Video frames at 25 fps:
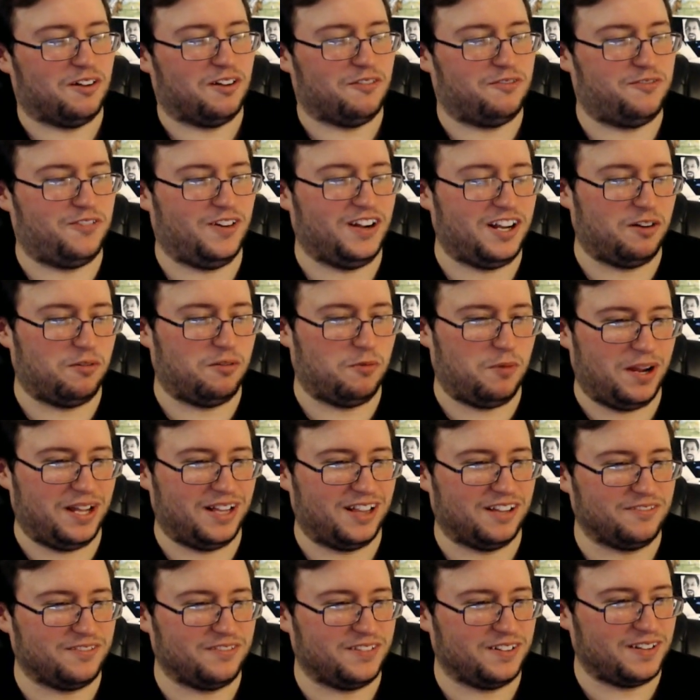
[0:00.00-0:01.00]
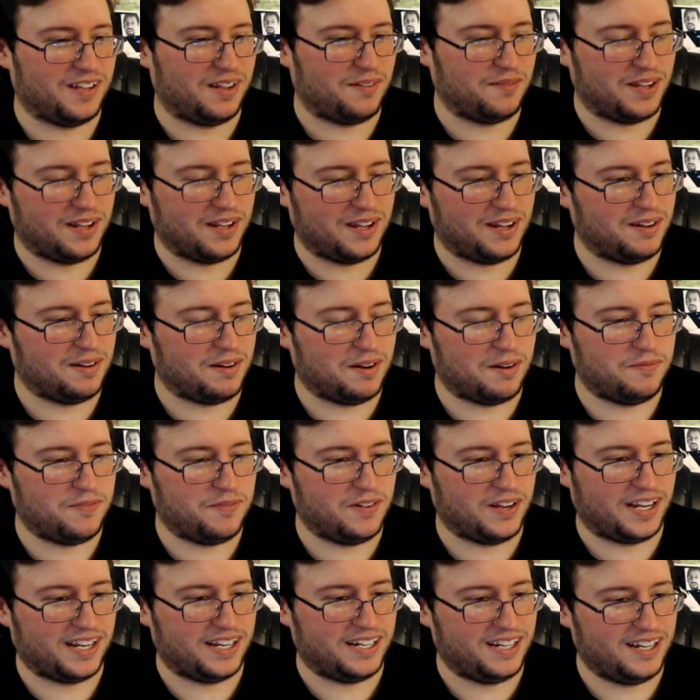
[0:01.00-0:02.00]
fucking weightlifting. I mean, a
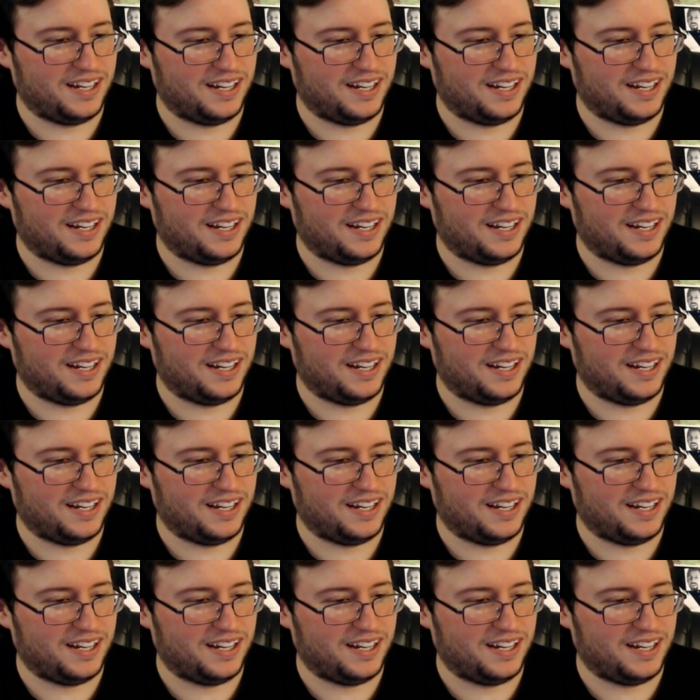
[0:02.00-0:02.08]
fucking